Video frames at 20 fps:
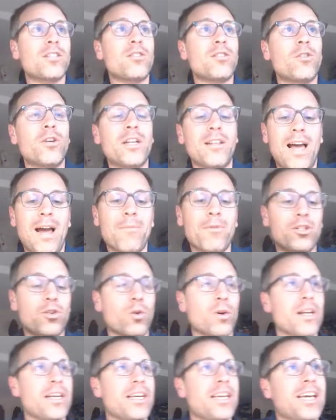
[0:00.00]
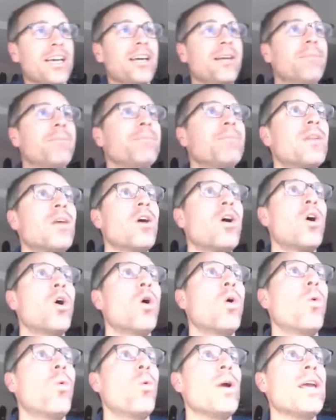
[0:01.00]
learning laboratory kit,
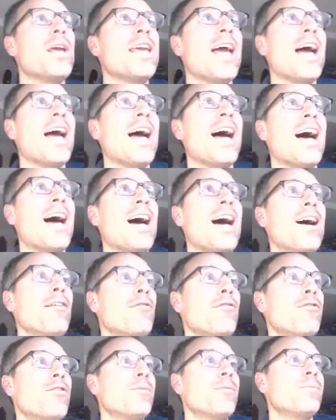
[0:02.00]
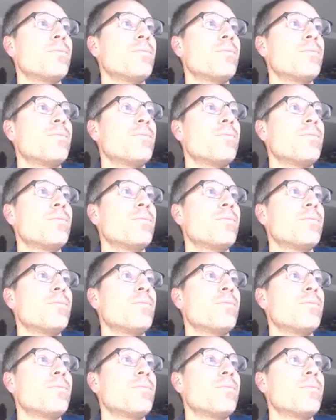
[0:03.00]
we have